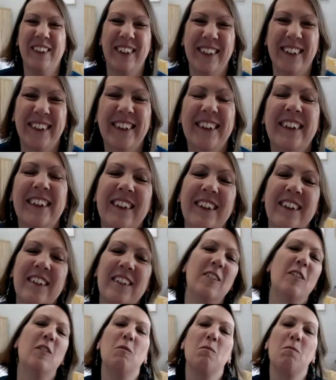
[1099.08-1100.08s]

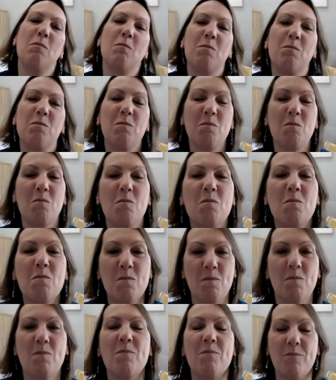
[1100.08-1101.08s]

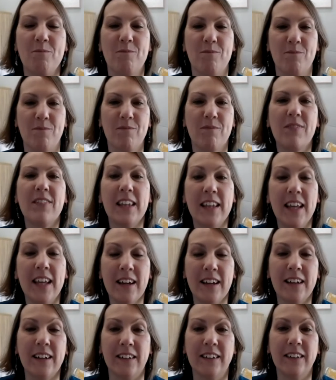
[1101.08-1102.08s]

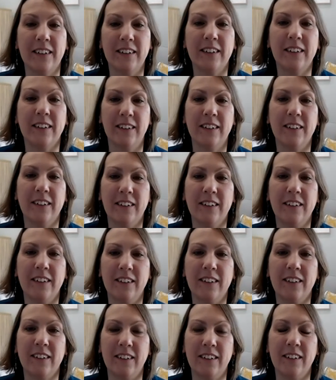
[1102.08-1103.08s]

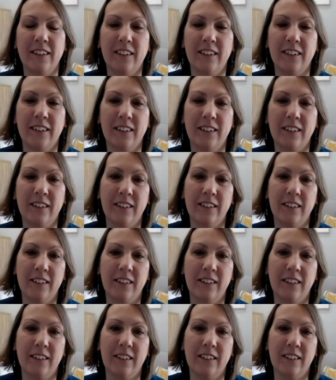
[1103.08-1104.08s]

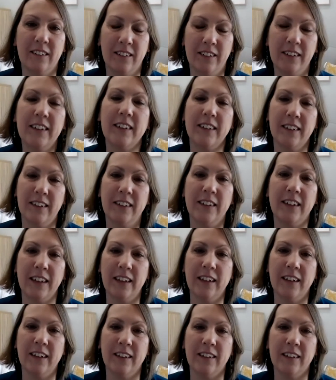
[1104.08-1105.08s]

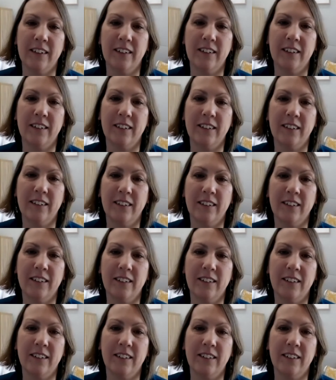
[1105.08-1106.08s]

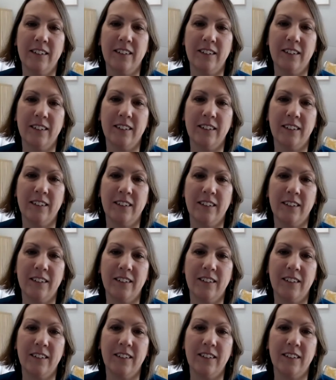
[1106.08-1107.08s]
No words are spoken by the person on screen.